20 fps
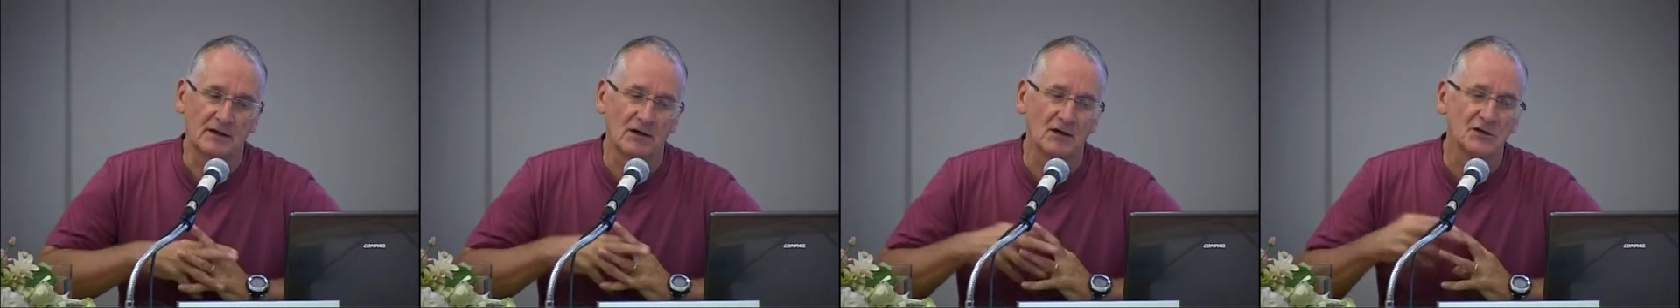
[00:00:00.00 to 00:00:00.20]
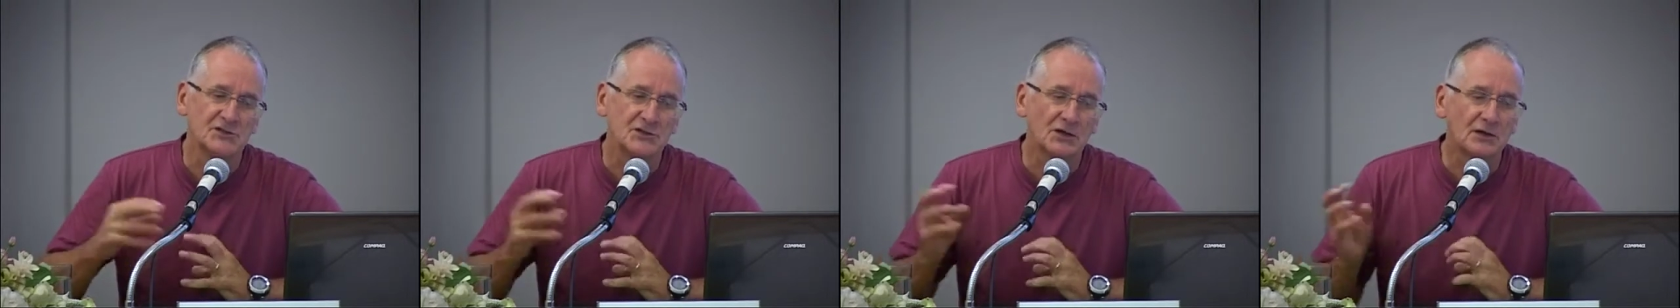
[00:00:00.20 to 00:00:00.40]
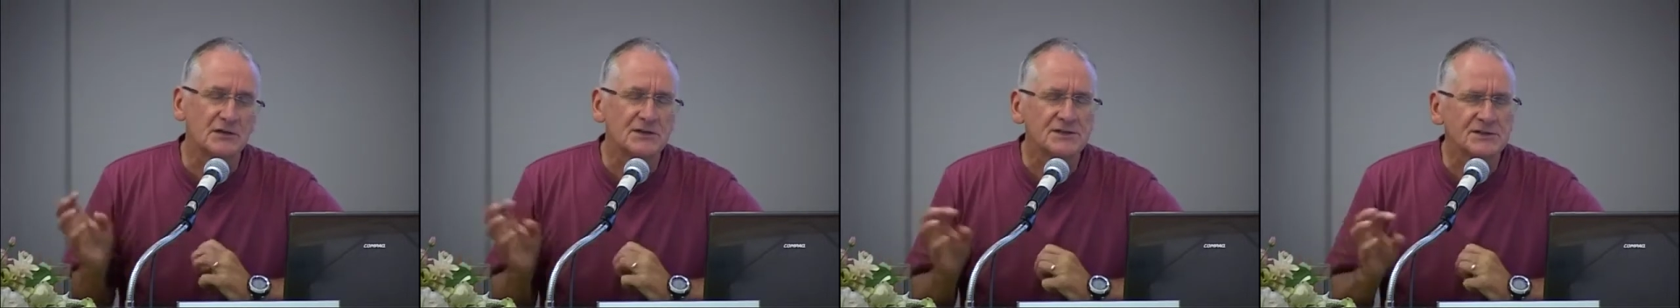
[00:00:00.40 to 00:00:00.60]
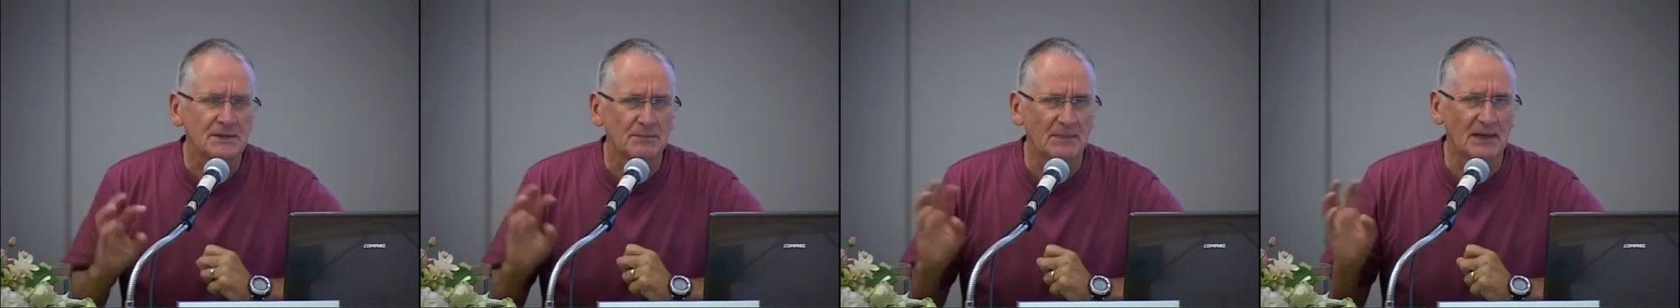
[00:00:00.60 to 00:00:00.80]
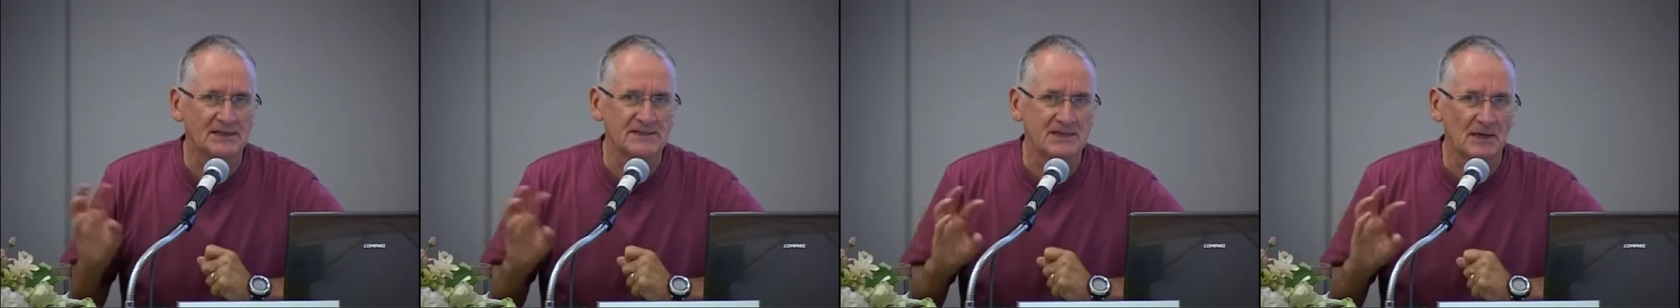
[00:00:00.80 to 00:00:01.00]
I'll show you
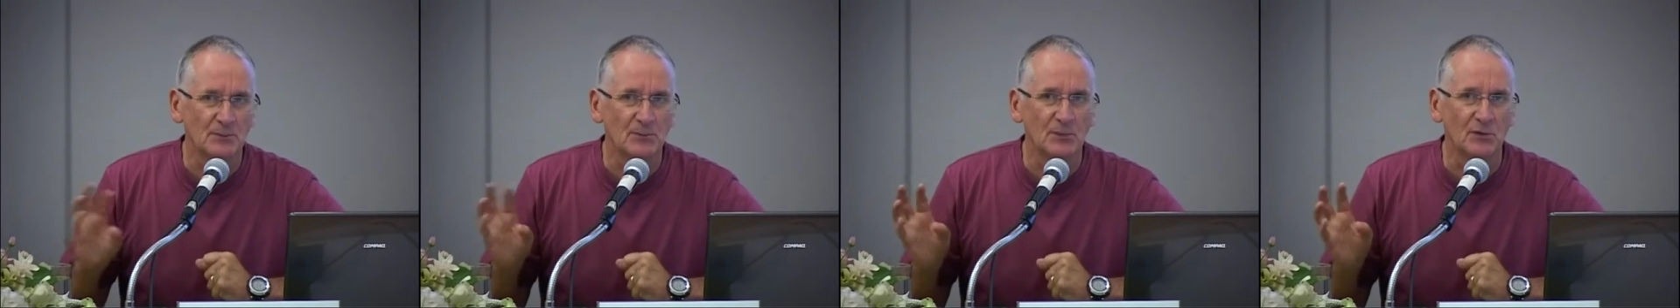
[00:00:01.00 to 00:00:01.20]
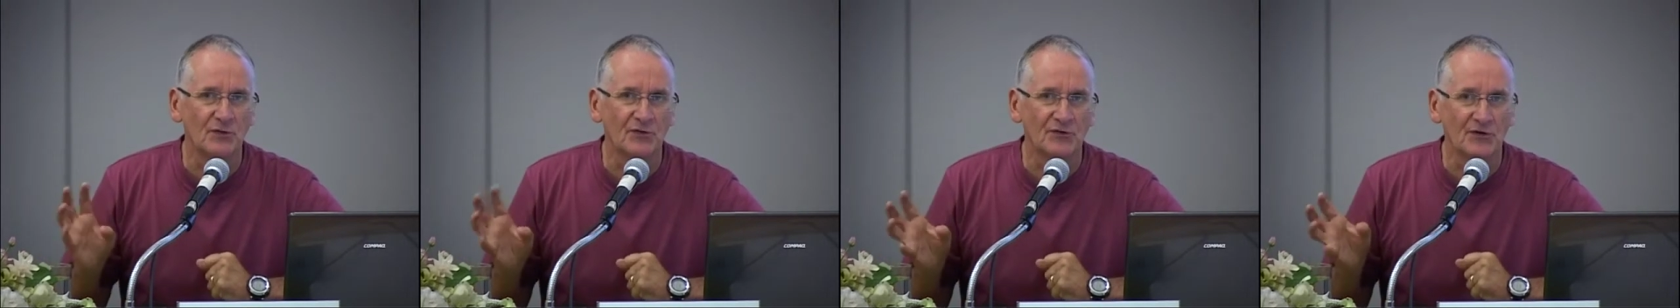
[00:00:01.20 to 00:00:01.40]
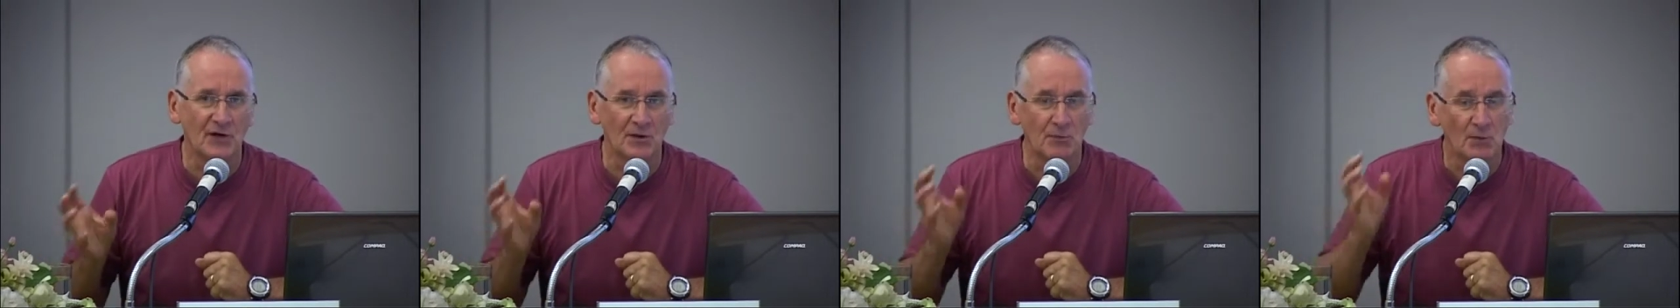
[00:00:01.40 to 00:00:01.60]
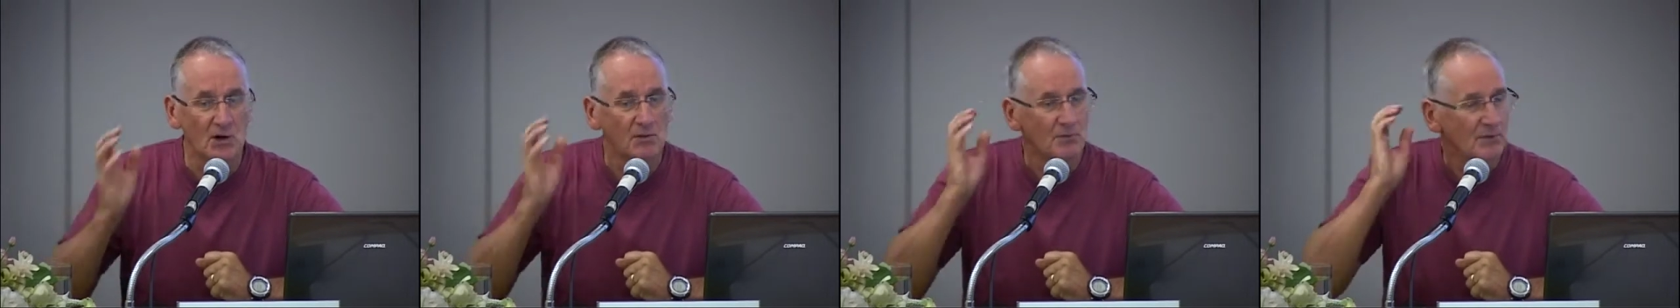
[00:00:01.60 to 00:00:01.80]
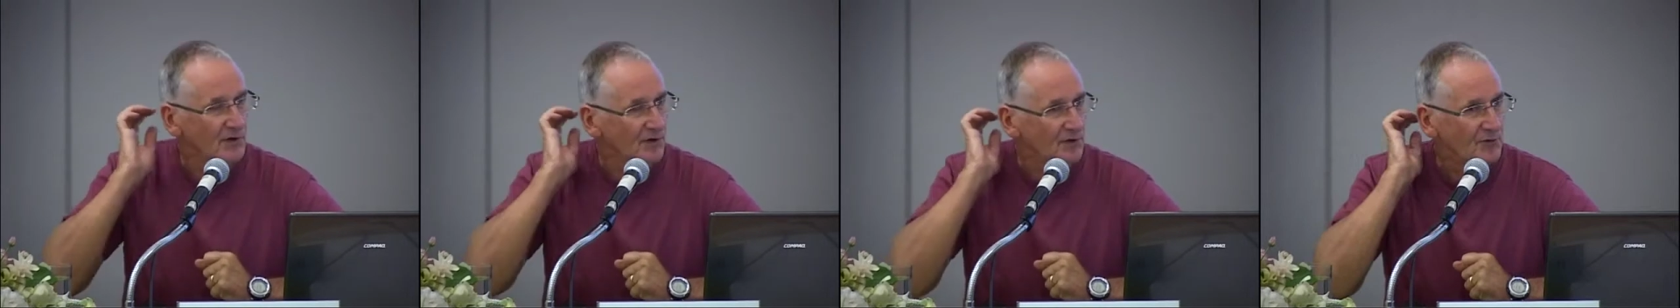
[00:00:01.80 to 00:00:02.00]
some examples in a
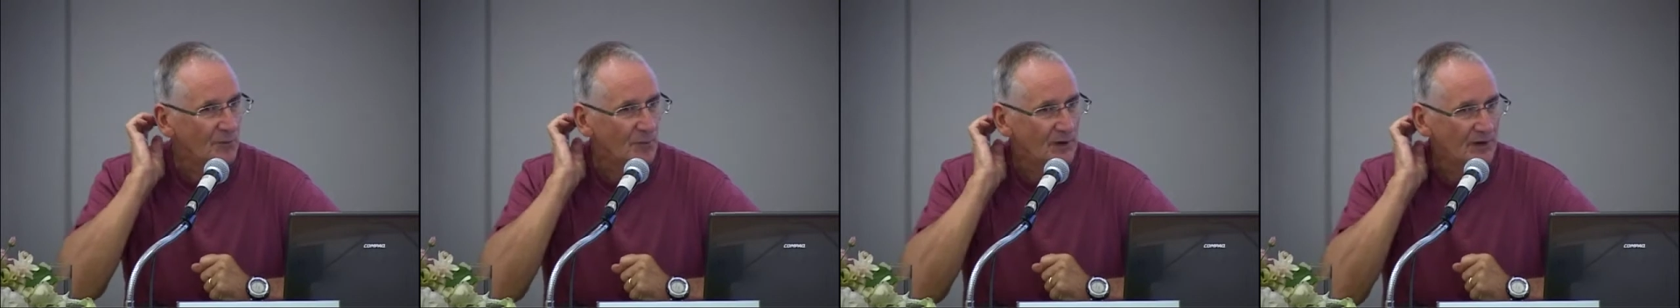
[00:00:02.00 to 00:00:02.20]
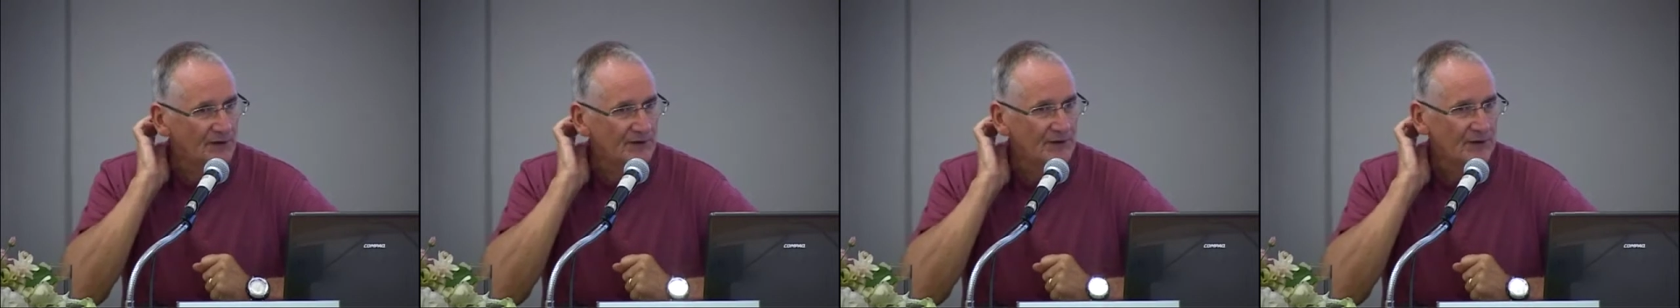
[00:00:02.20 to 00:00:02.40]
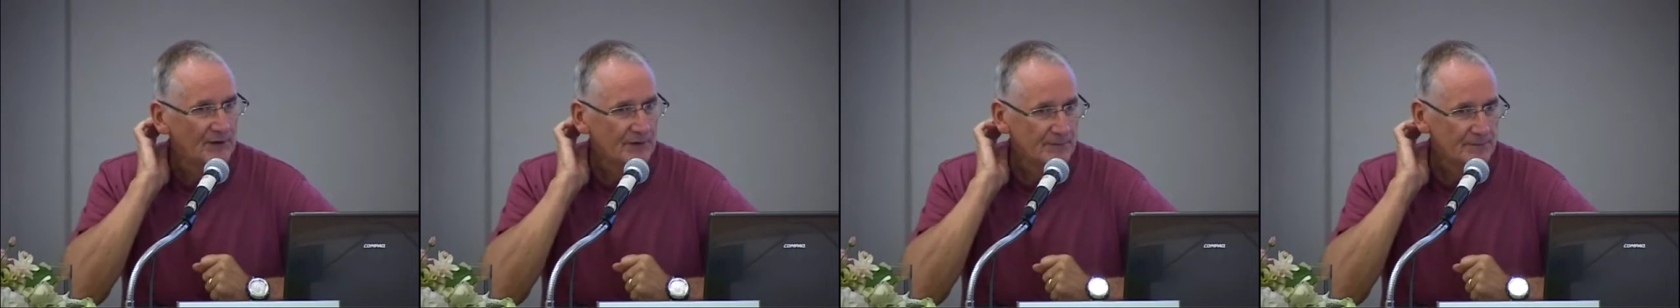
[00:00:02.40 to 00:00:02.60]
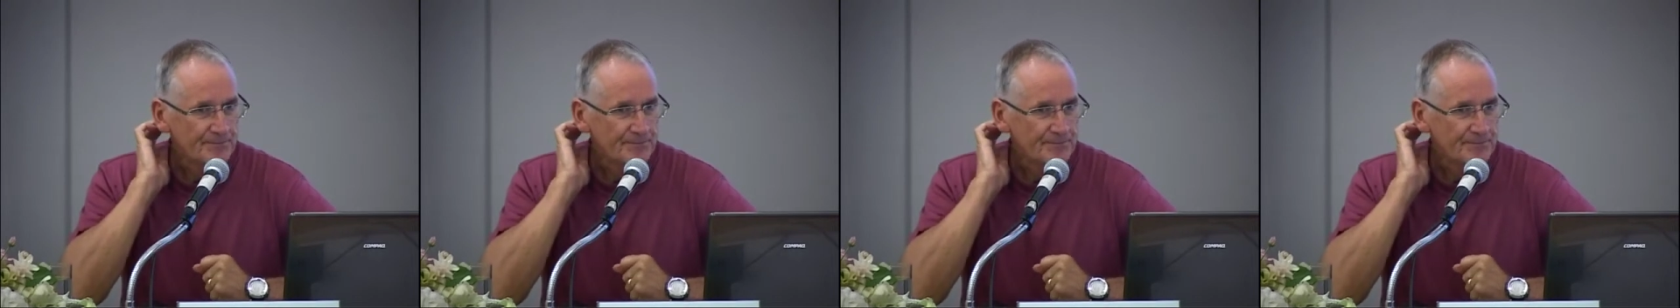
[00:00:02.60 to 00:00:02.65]
moment, but